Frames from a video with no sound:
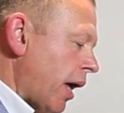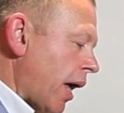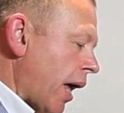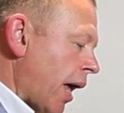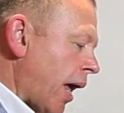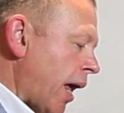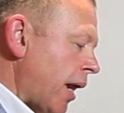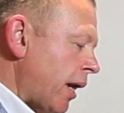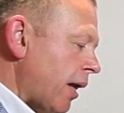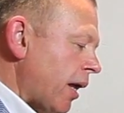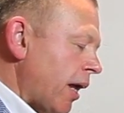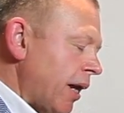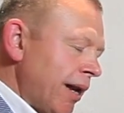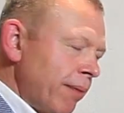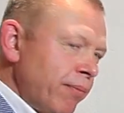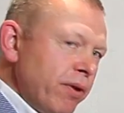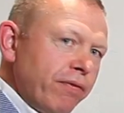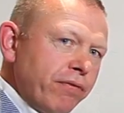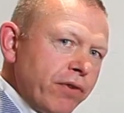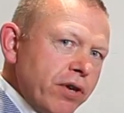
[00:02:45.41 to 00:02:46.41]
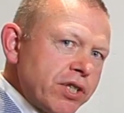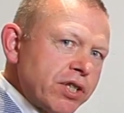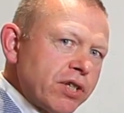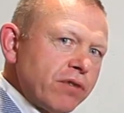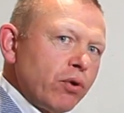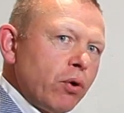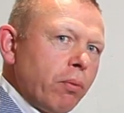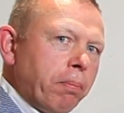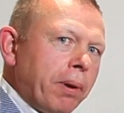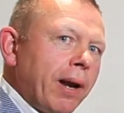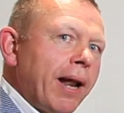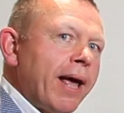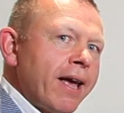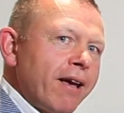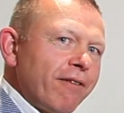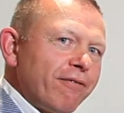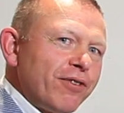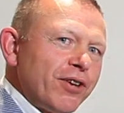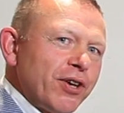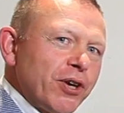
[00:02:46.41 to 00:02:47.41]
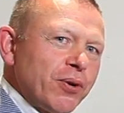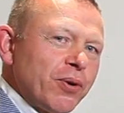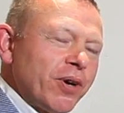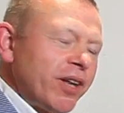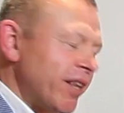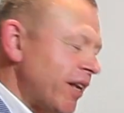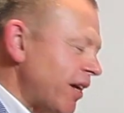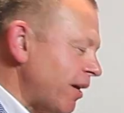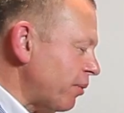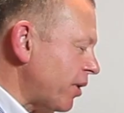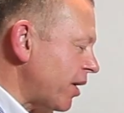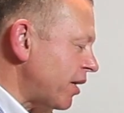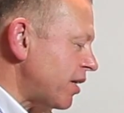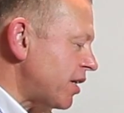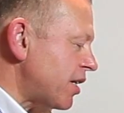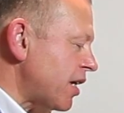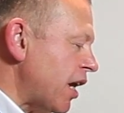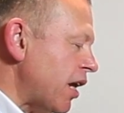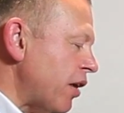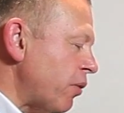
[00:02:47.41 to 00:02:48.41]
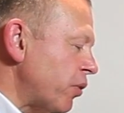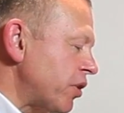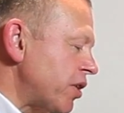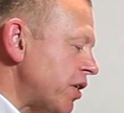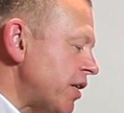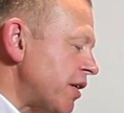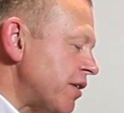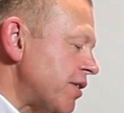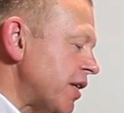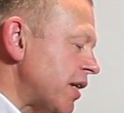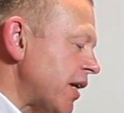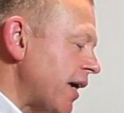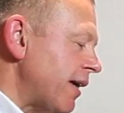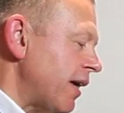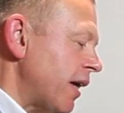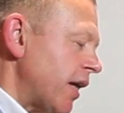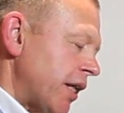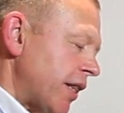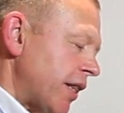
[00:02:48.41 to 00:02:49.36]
And let me first of all play it for you, and then I'm going to tell you what it is that I